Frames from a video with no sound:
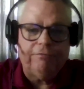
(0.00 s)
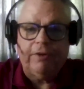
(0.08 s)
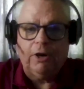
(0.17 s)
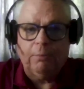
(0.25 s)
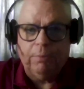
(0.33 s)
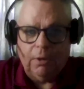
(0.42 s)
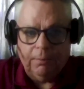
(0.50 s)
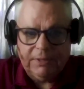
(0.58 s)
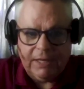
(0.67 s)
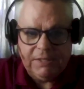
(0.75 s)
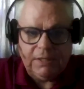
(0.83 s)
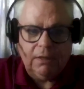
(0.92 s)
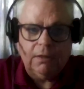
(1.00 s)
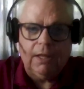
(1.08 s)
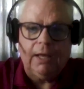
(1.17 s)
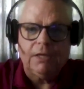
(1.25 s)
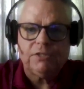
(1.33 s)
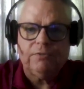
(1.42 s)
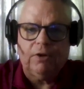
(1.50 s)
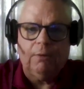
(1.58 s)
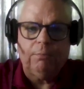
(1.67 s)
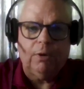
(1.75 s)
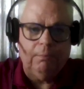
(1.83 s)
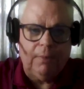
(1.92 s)
fire pump testing class,
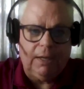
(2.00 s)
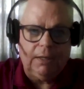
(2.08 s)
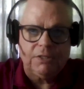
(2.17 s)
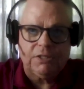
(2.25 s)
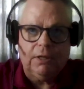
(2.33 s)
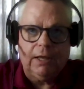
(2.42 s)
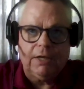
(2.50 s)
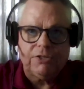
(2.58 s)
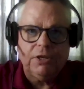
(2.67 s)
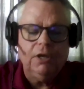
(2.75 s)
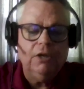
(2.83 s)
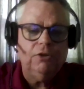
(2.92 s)
fire pump maintenance class?